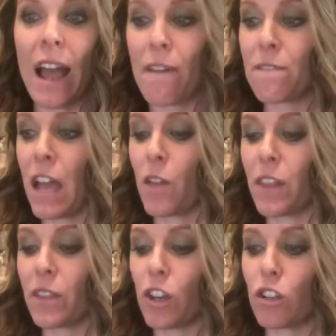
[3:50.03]
I found
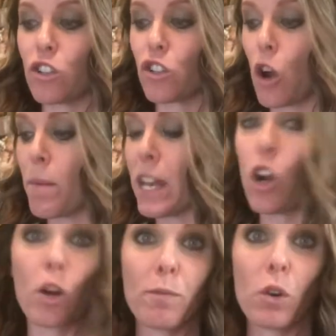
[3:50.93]
that there are so many
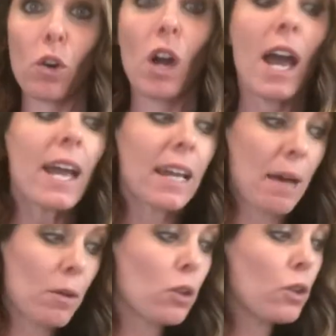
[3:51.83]
harmful
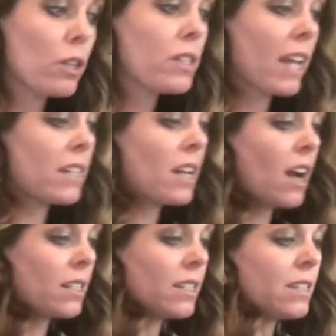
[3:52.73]
chemicals and
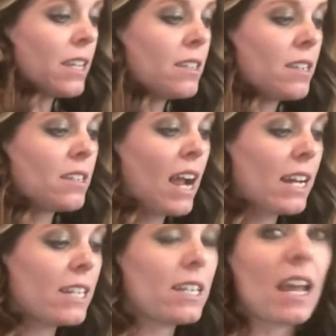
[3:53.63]
toxins in
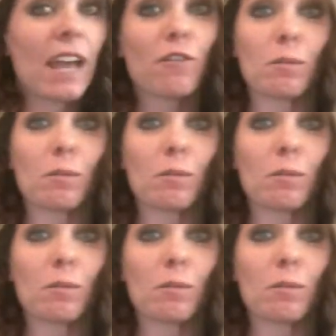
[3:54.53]
society today,